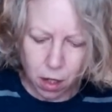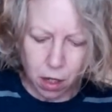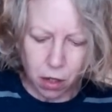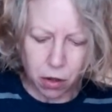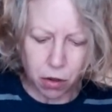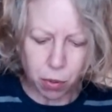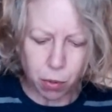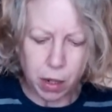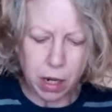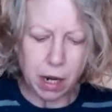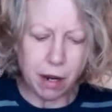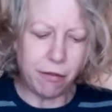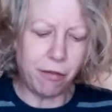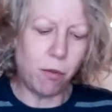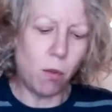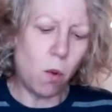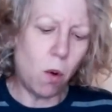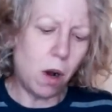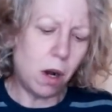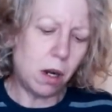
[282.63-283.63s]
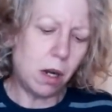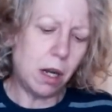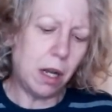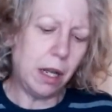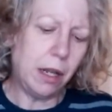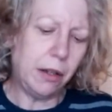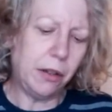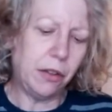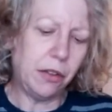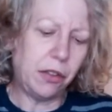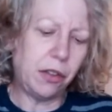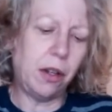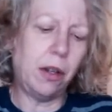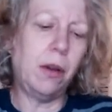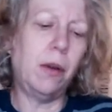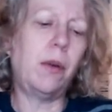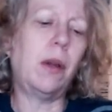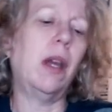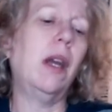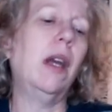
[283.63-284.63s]
Three of Wands.
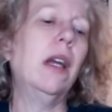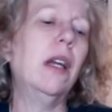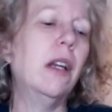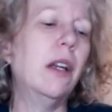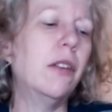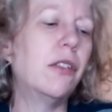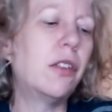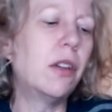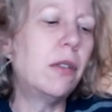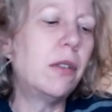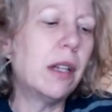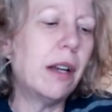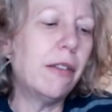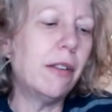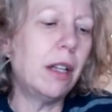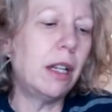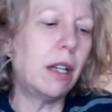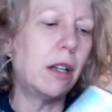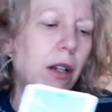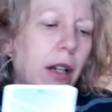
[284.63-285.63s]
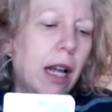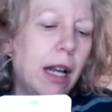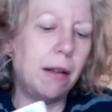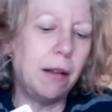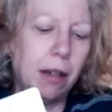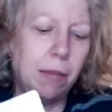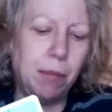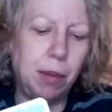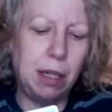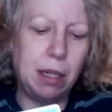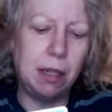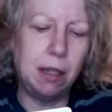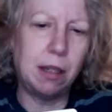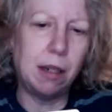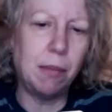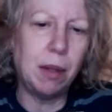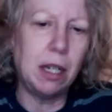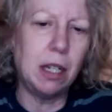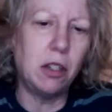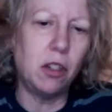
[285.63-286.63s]
Okay, so definitely could be
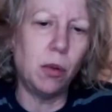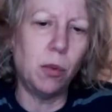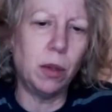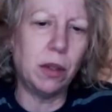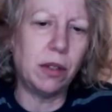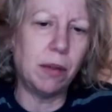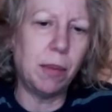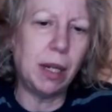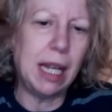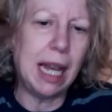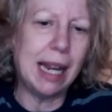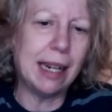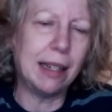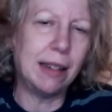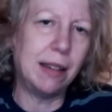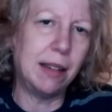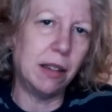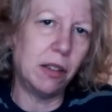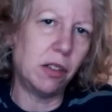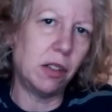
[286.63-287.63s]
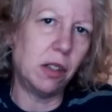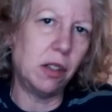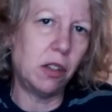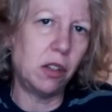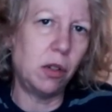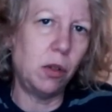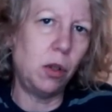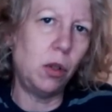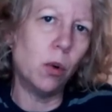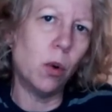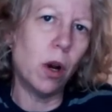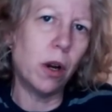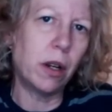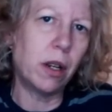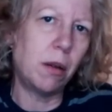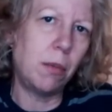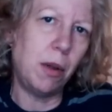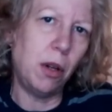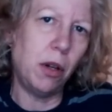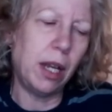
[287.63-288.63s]
something to do with somebody at a distance who you are
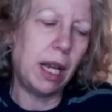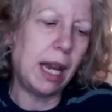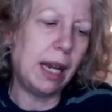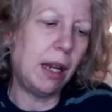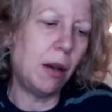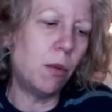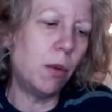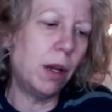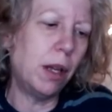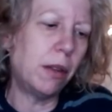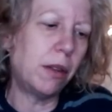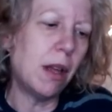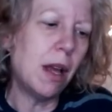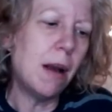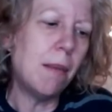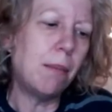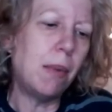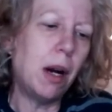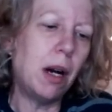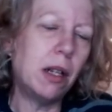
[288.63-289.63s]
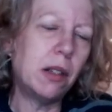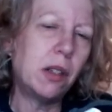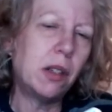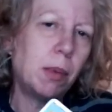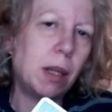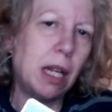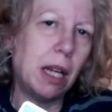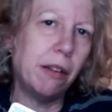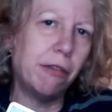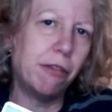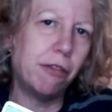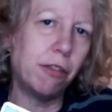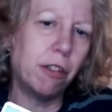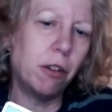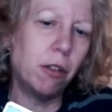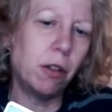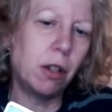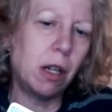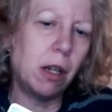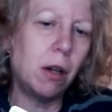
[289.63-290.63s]
communicating with possibly a
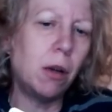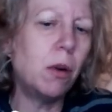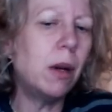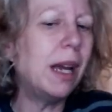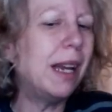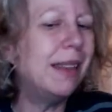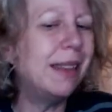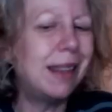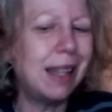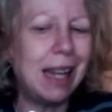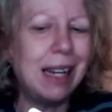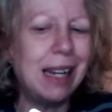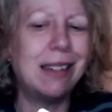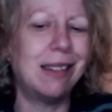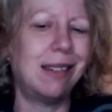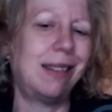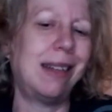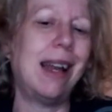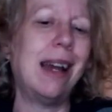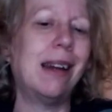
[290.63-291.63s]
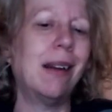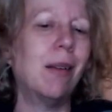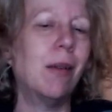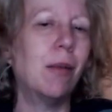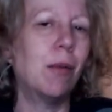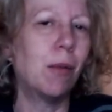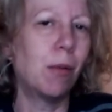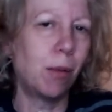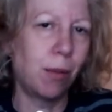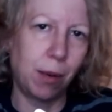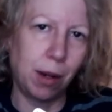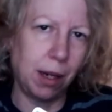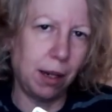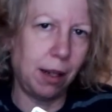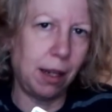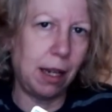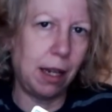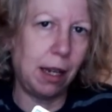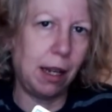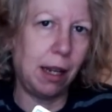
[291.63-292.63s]
Virgo, and they just had a
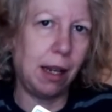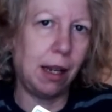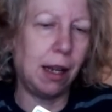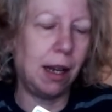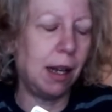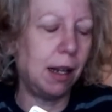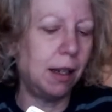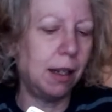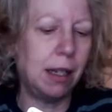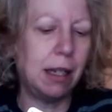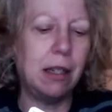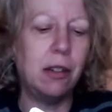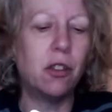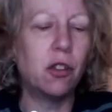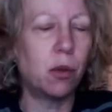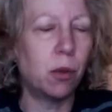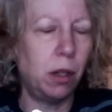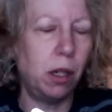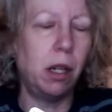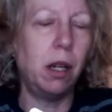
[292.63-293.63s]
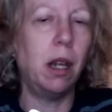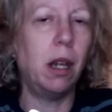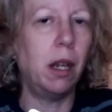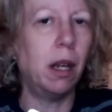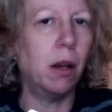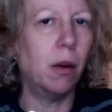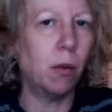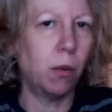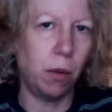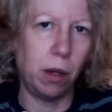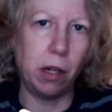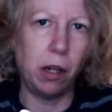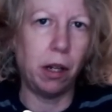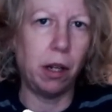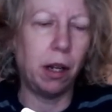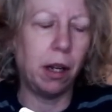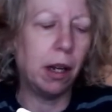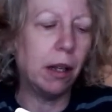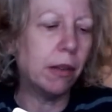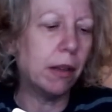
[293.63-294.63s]
really hella intriguing
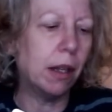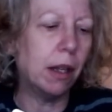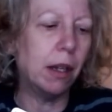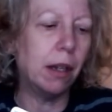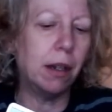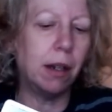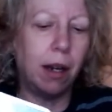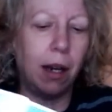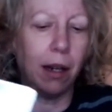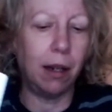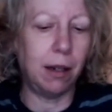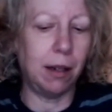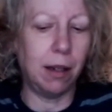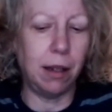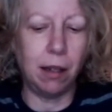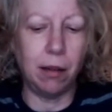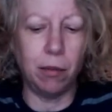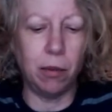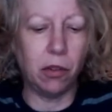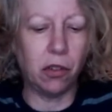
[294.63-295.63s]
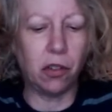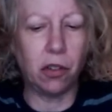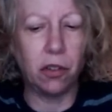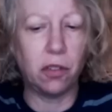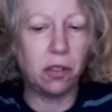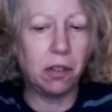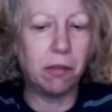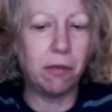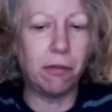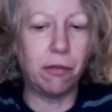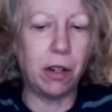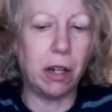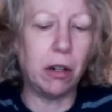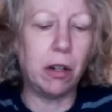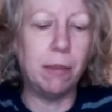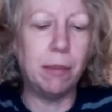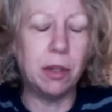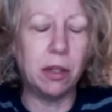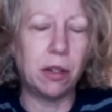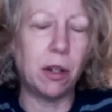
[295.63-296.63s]
reading that it was just
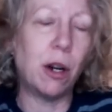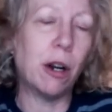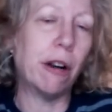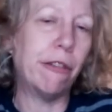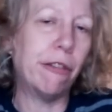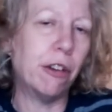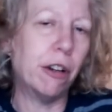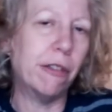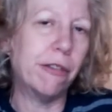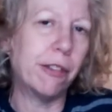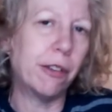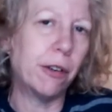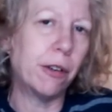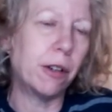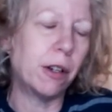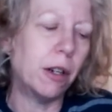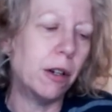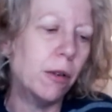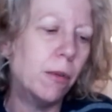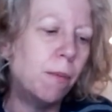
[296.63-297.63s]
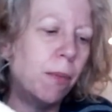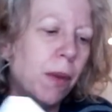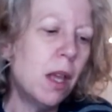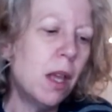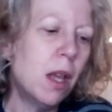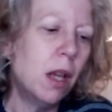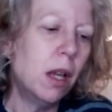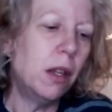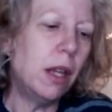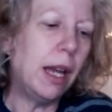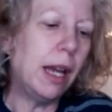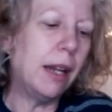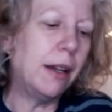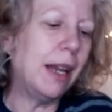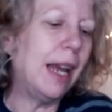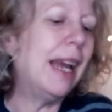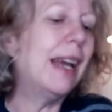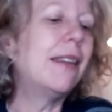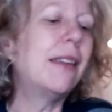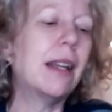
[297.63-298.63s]
very bizarre for a Virgo.
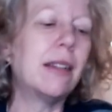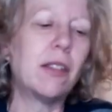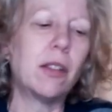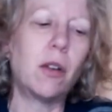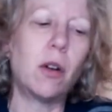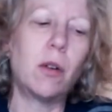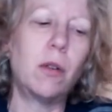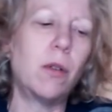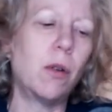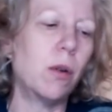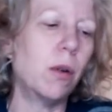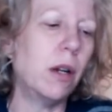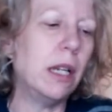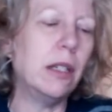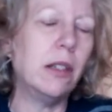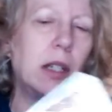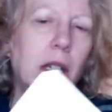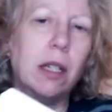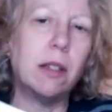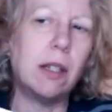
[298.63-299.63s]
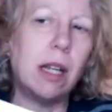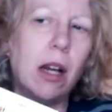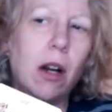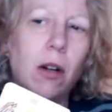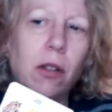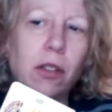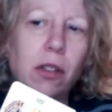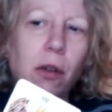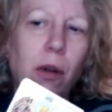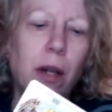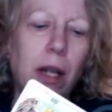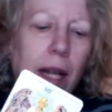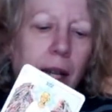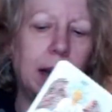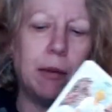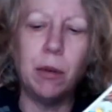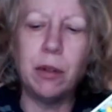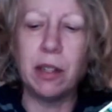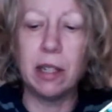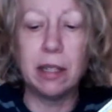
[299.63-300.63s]
And that's crazy because they also,
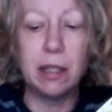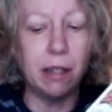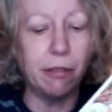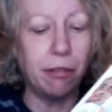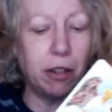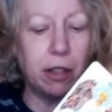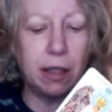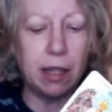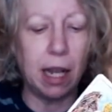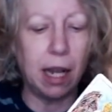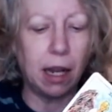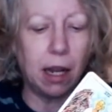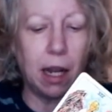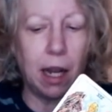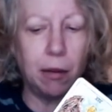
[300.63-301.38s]
and it was a different deck I